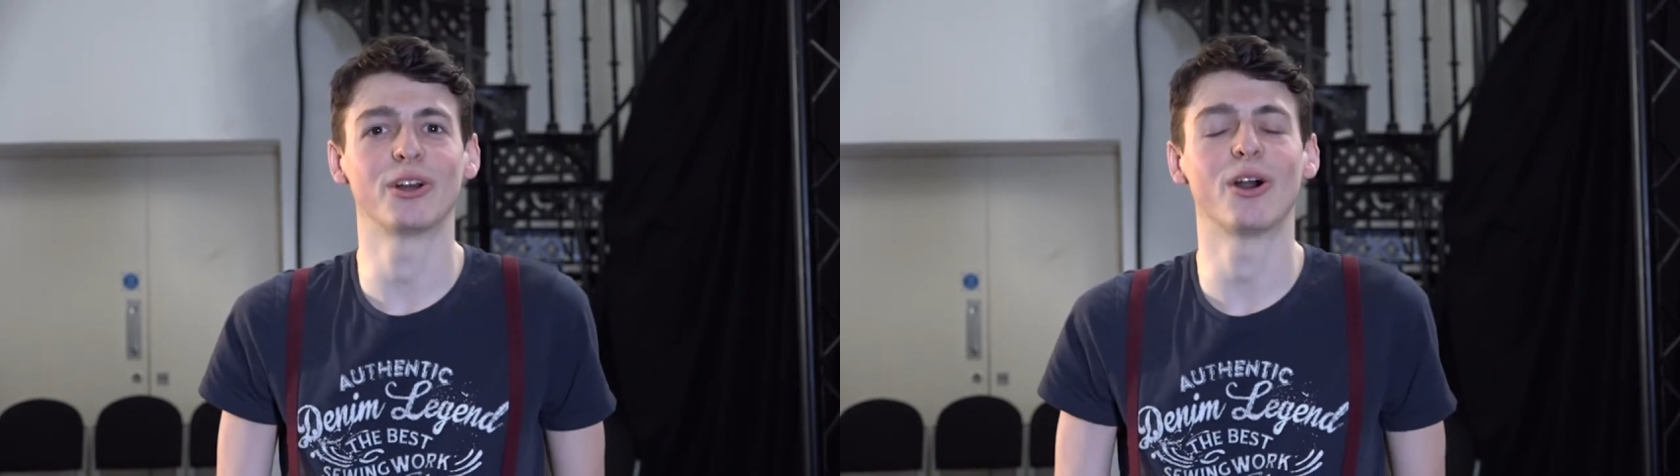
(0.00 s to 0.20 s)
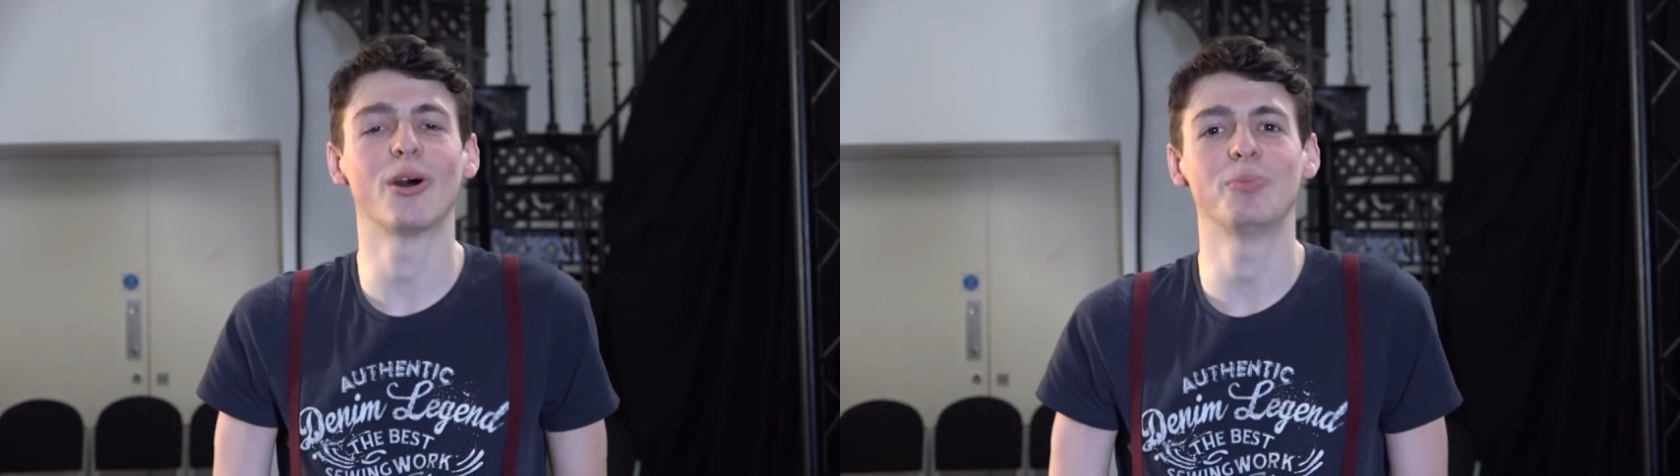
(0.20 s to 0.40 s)

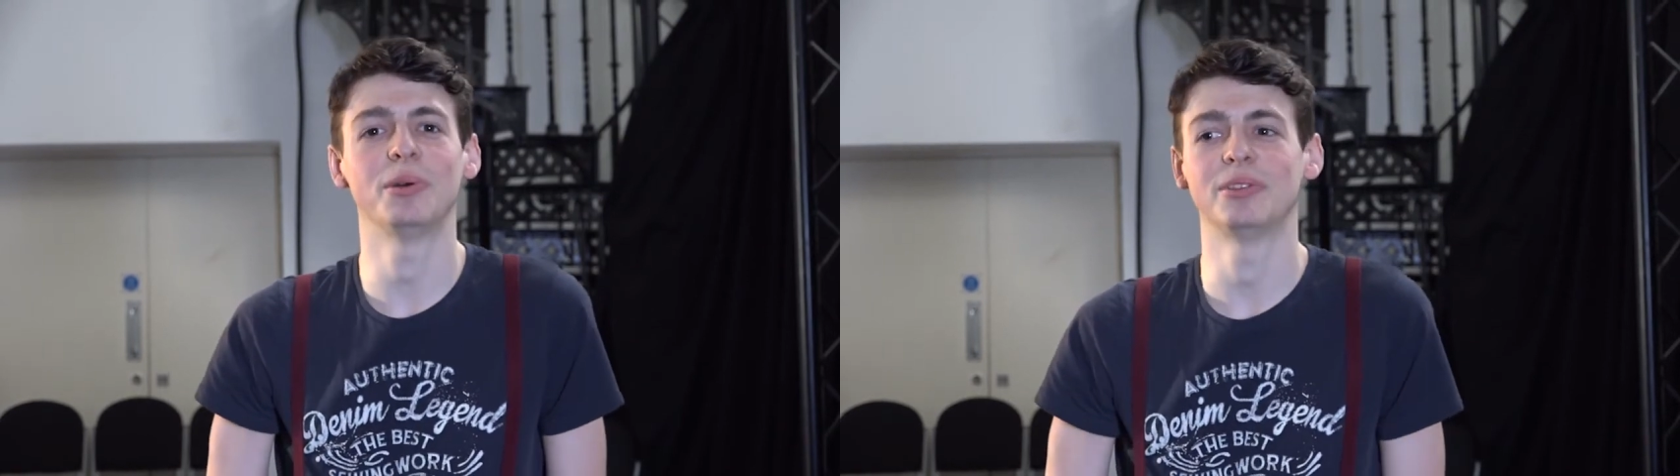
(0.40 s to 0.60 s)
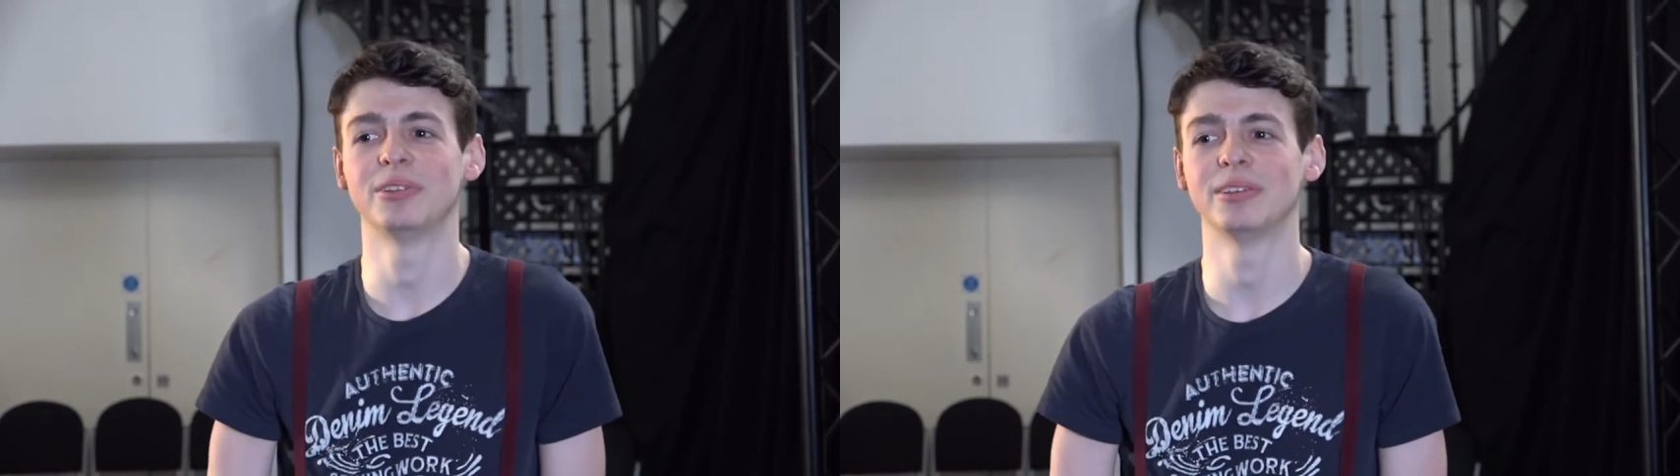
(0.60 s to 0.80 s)

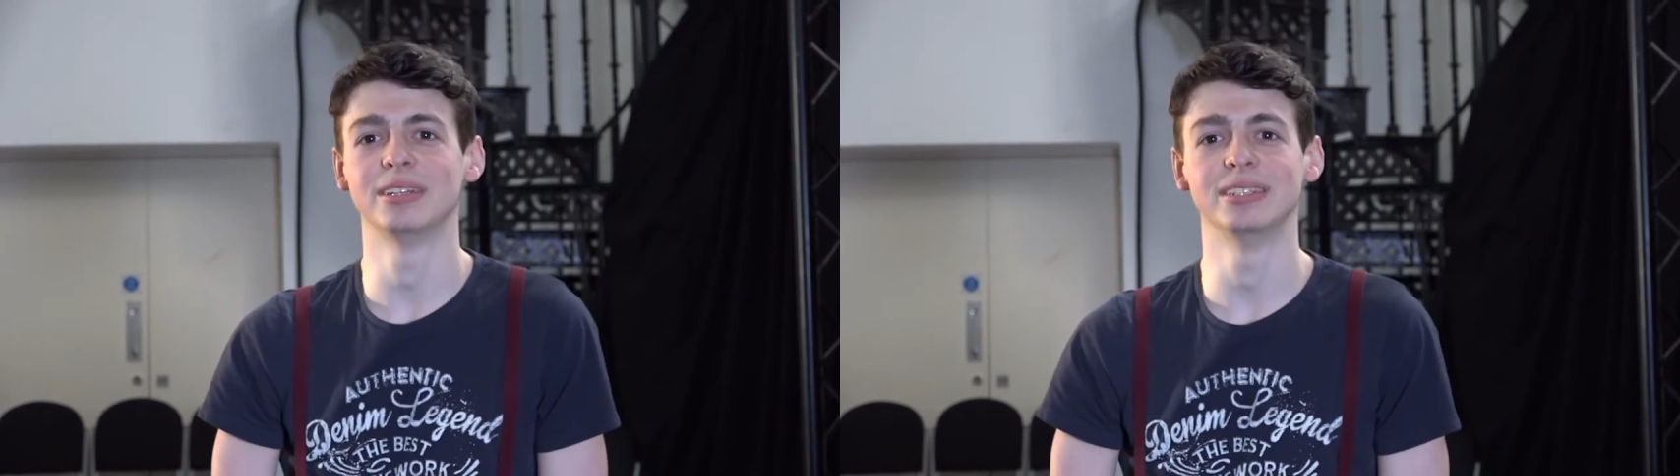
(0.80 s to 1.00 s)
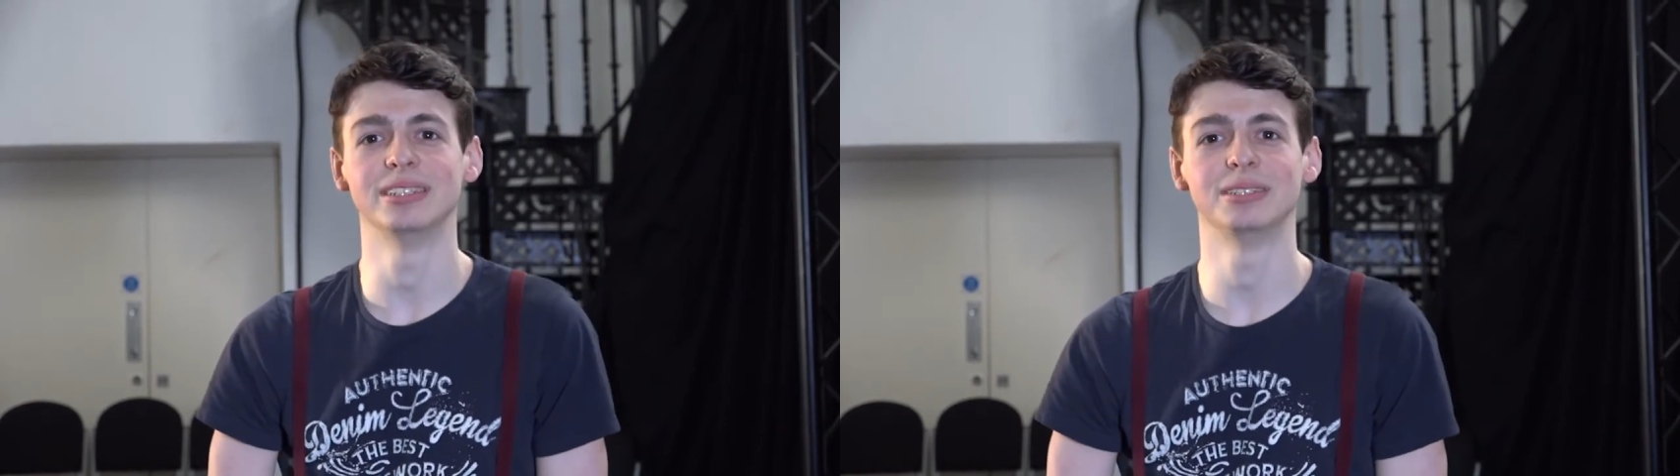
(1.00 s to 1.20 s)
carpet
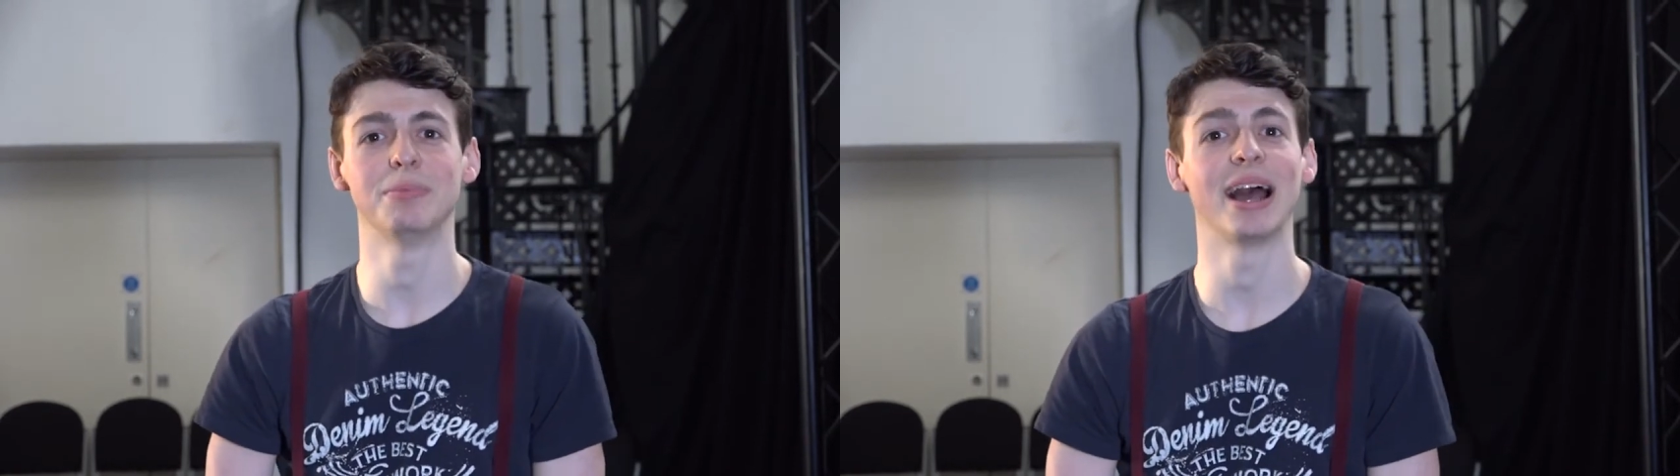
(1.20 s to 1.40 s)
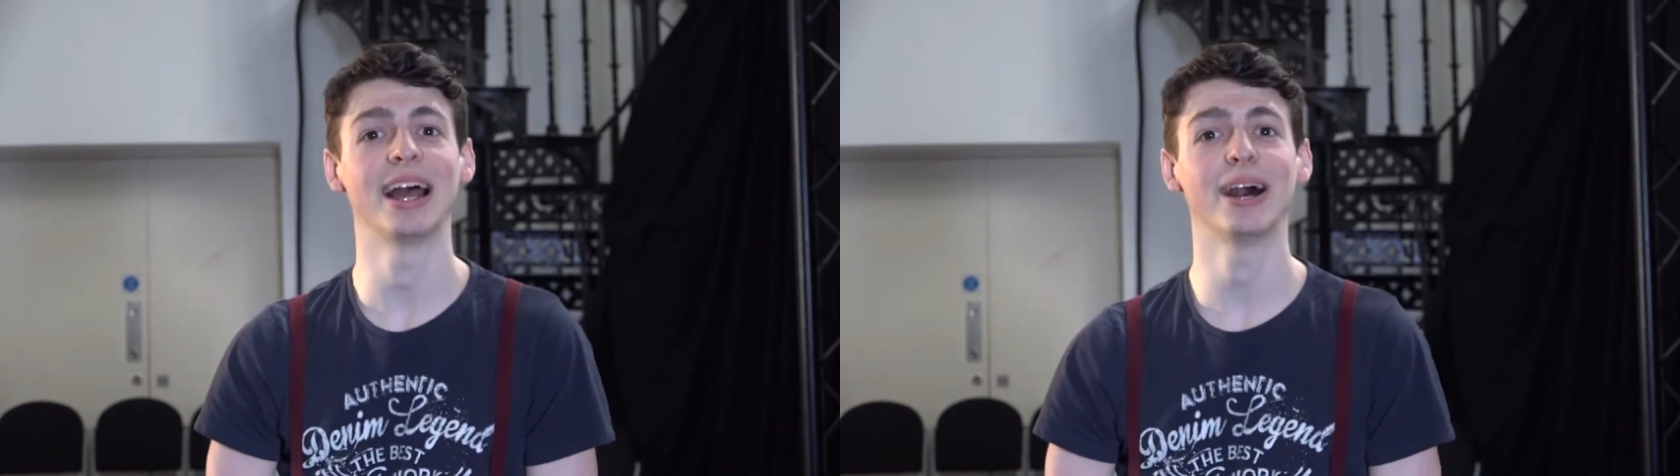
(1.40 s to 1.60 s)
is
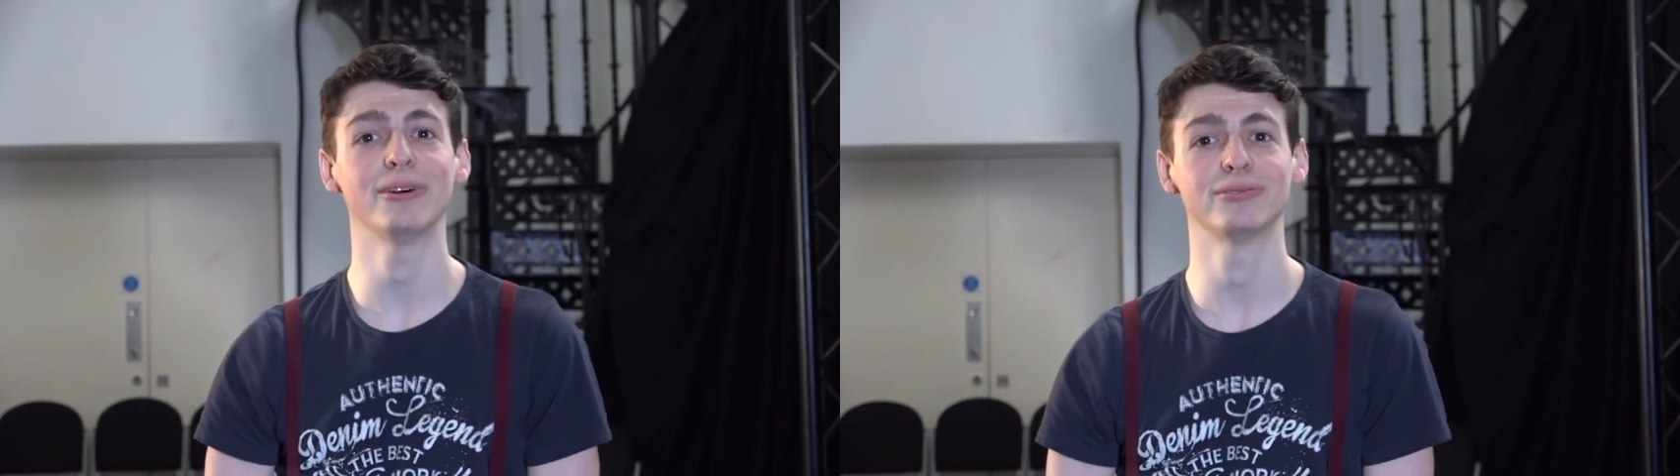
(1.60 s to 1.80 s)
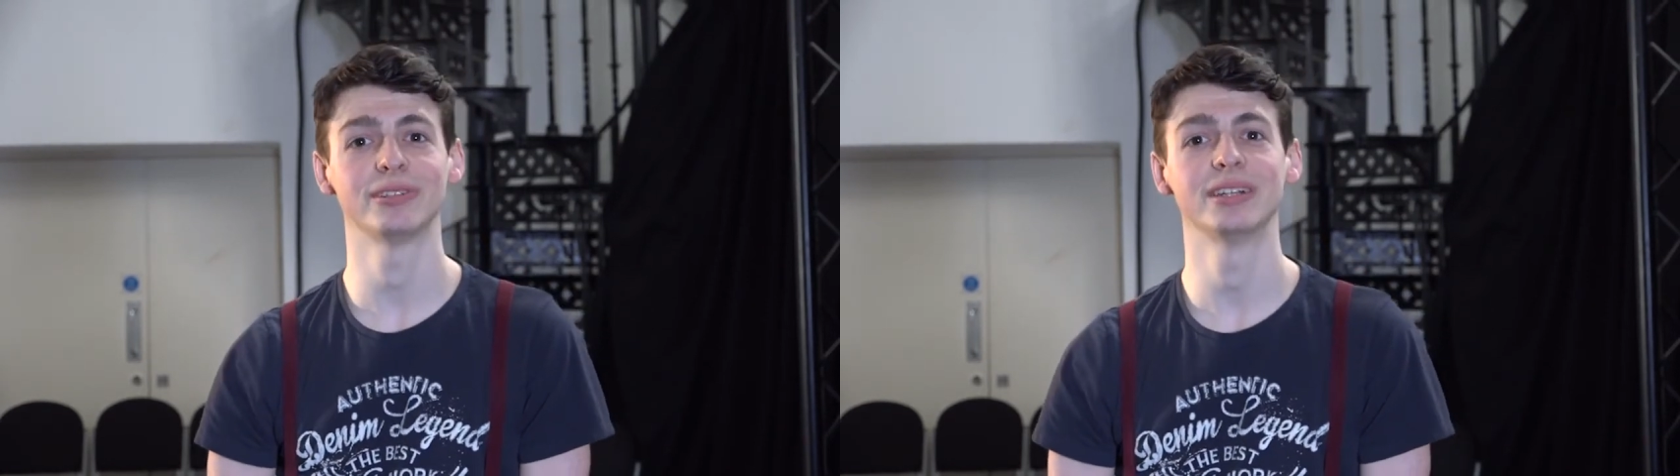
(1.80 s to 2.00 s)
my
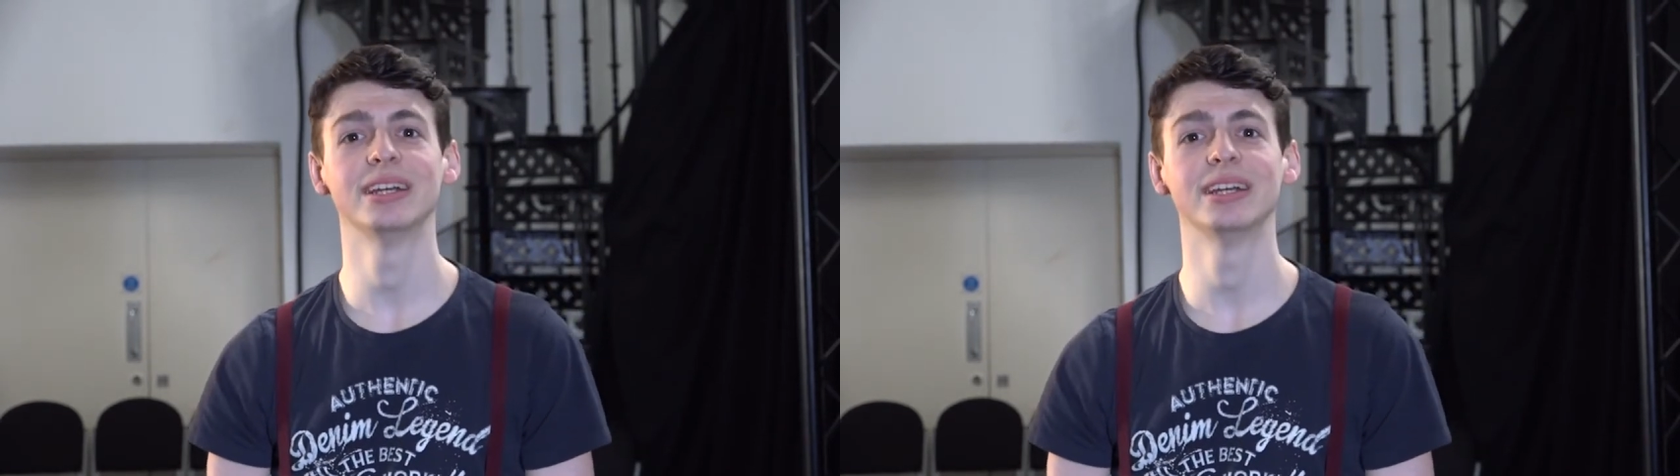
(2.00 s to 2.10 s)
half.